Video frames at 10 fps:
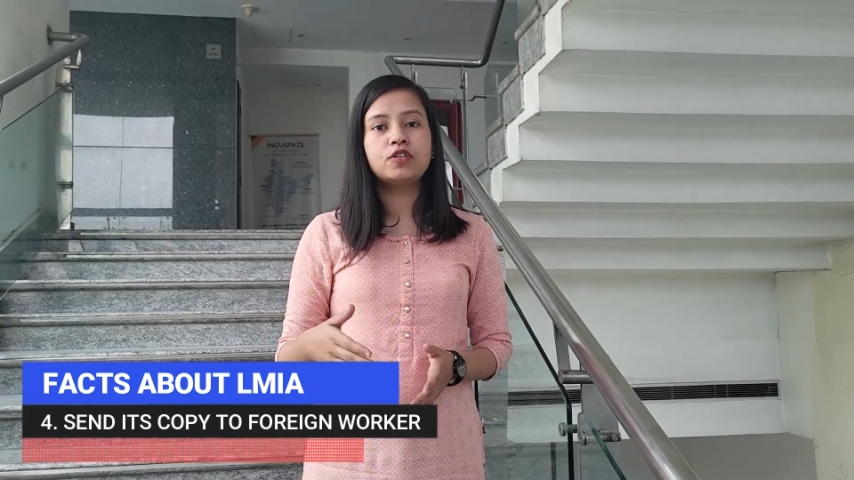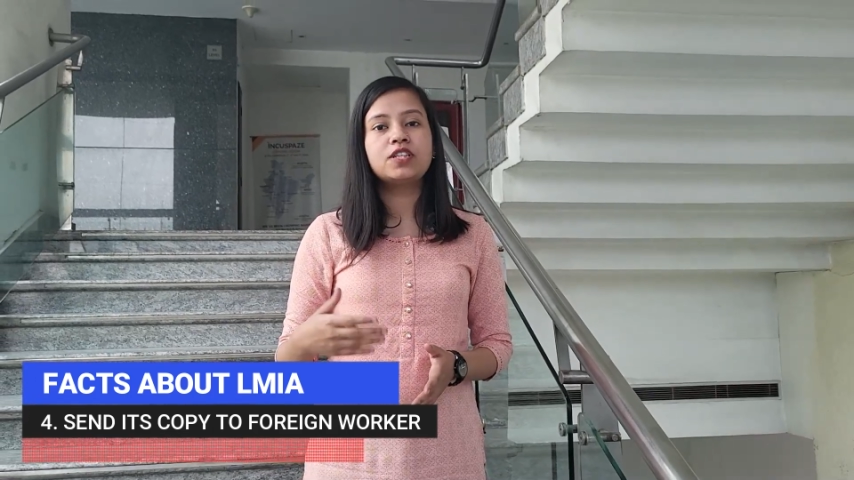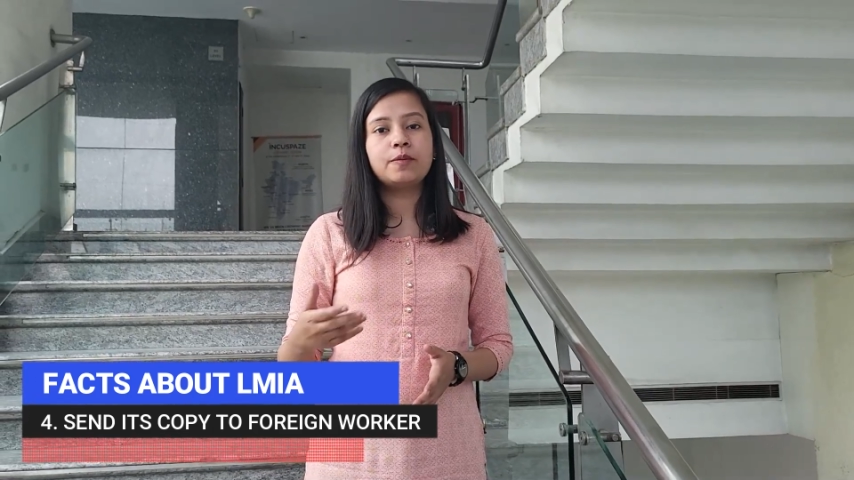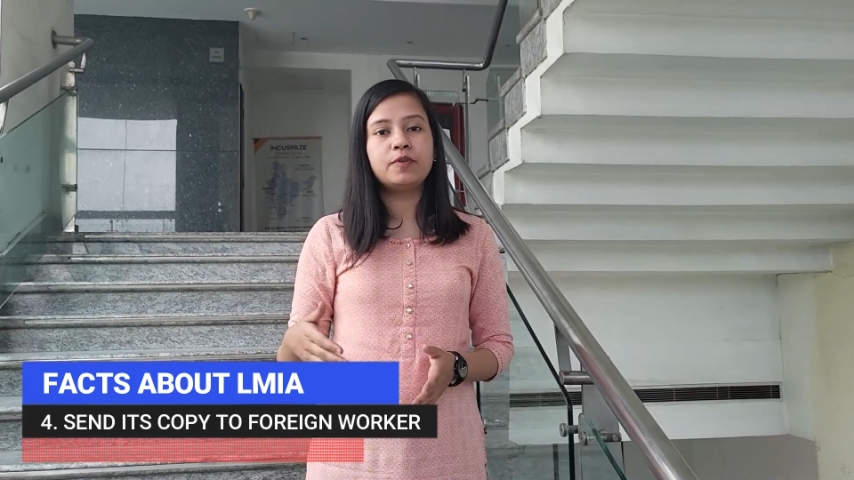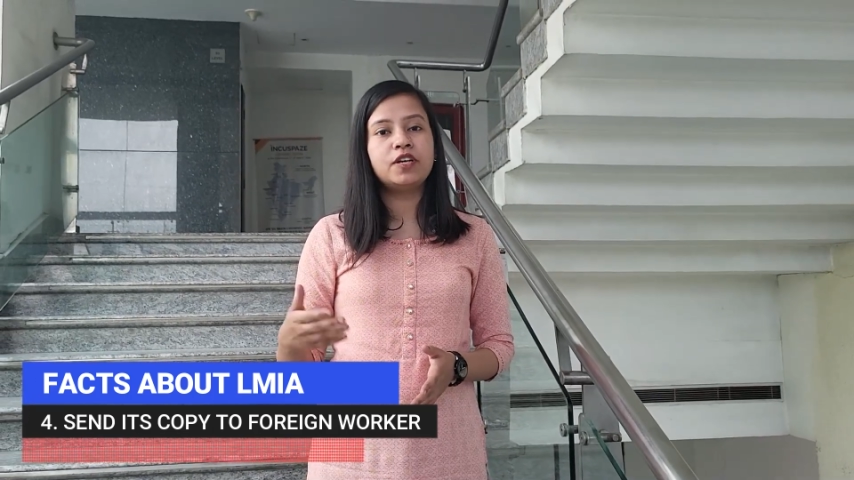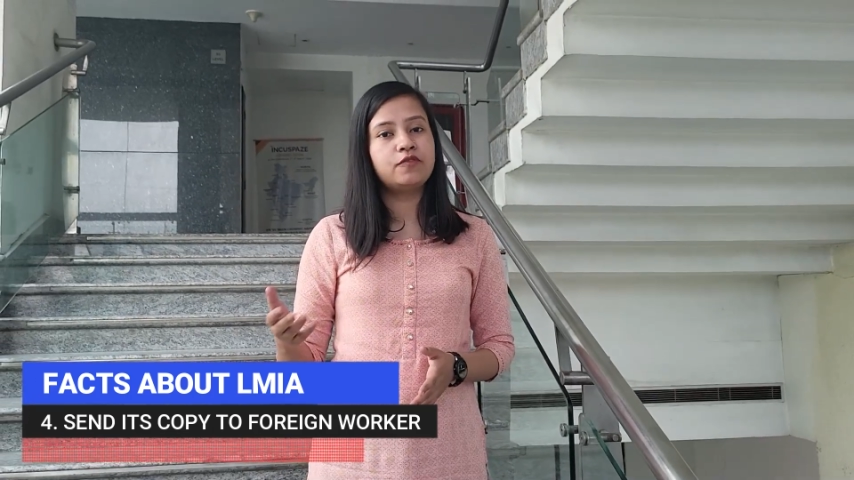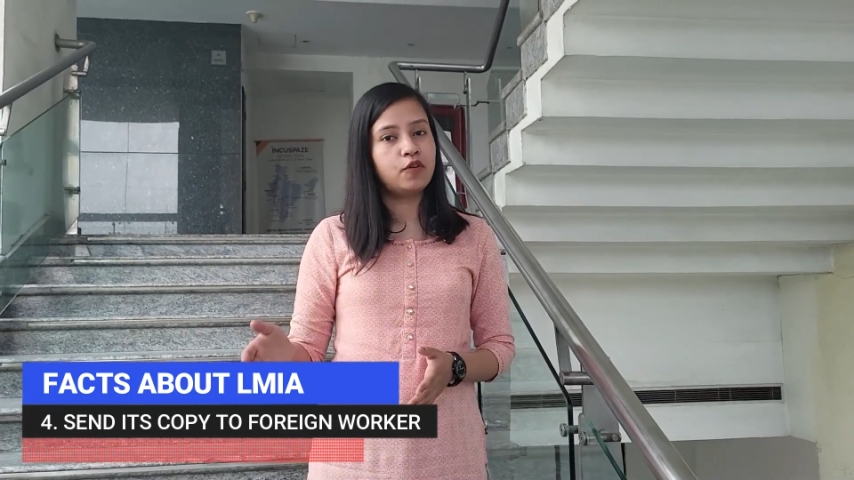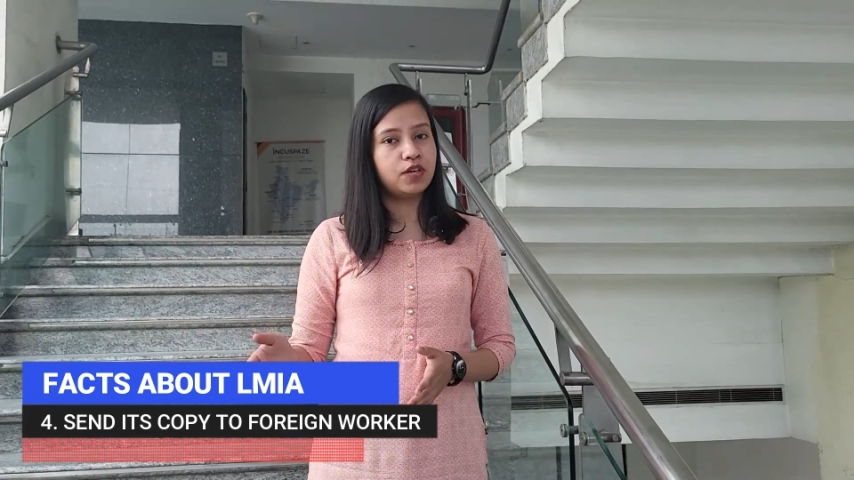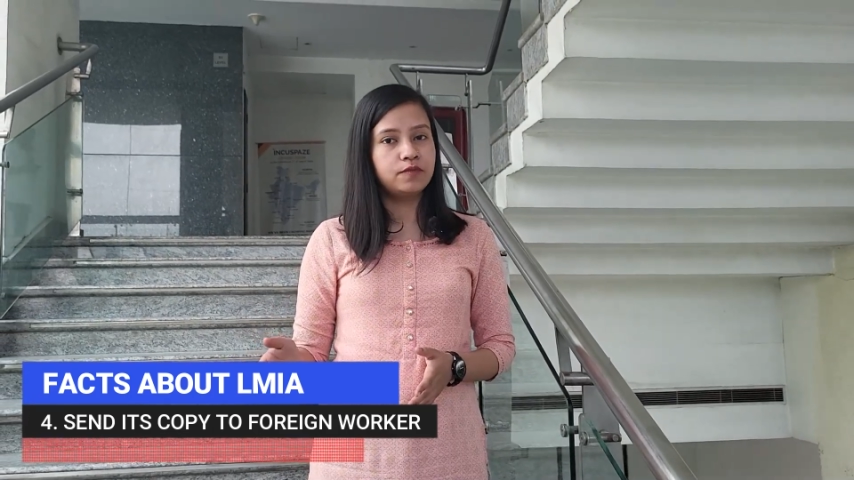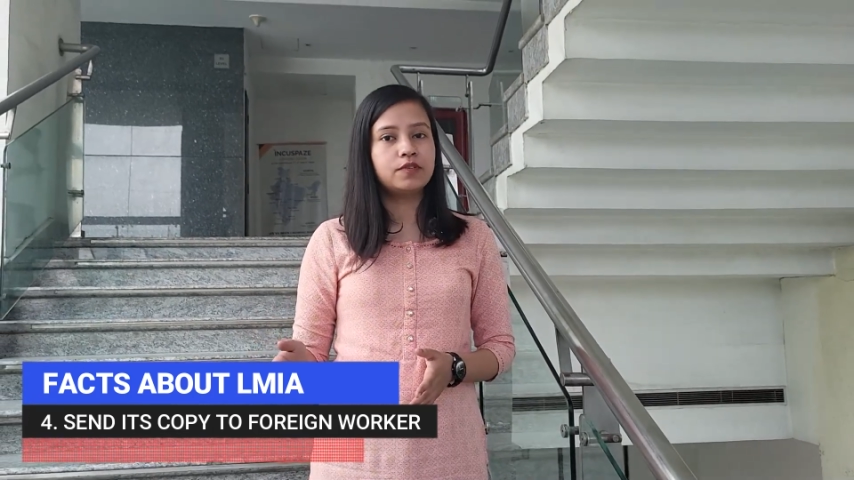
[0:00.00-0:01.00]
the temporary
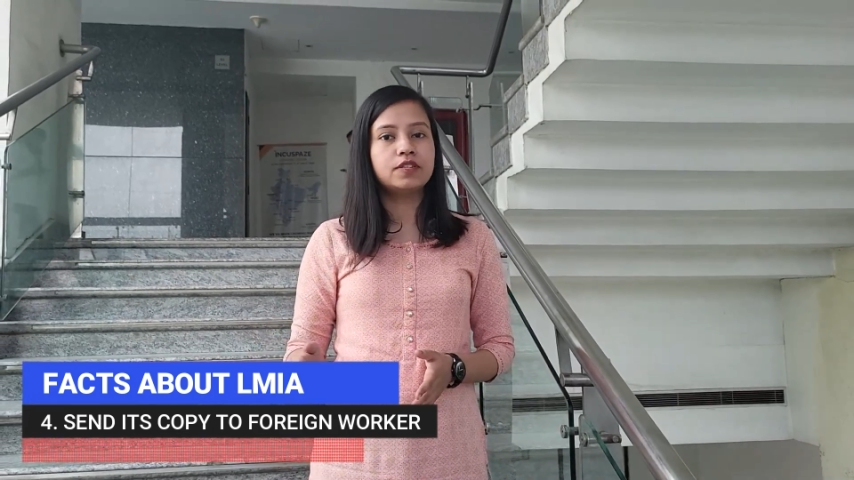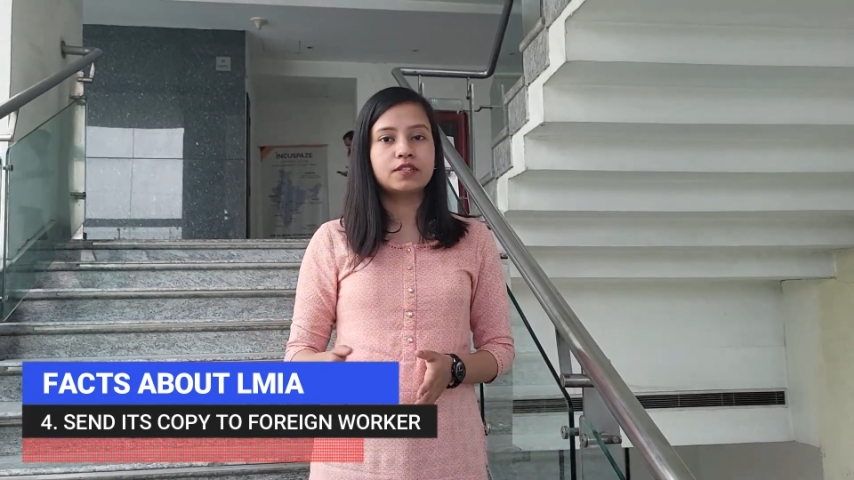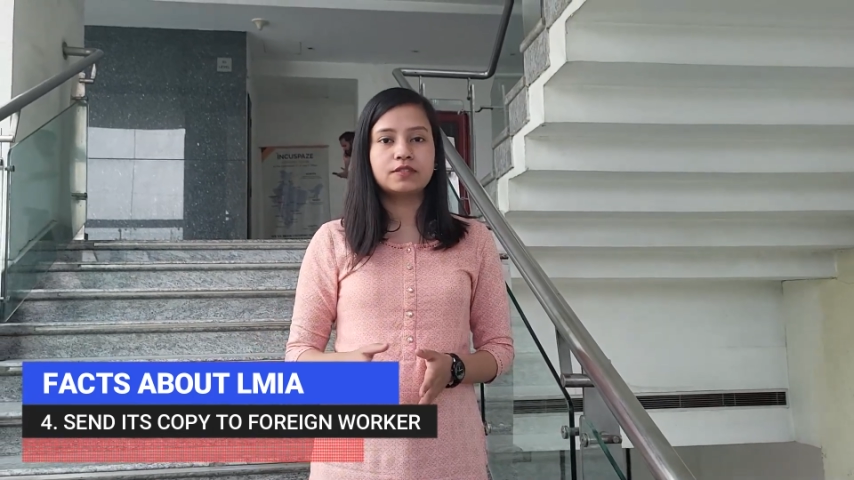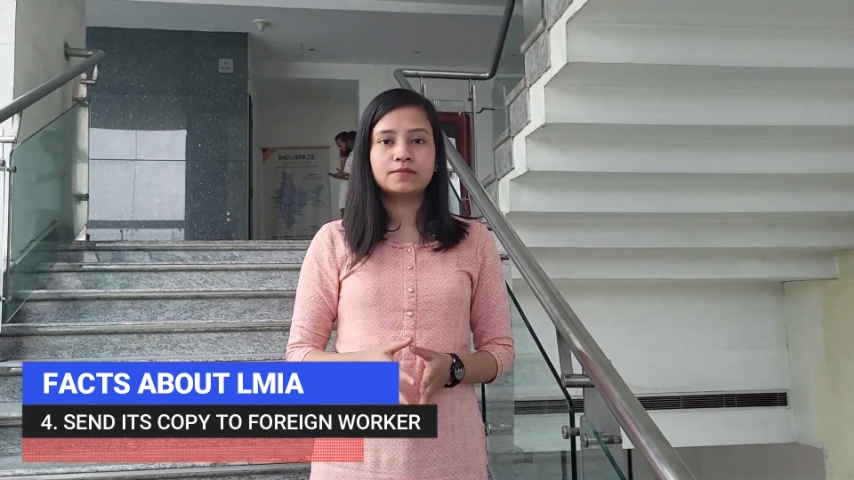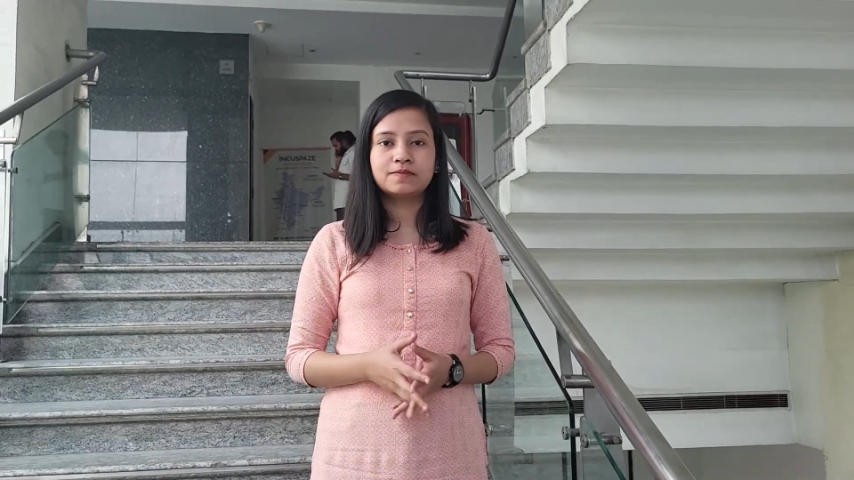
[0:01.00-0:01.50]
foreign worker.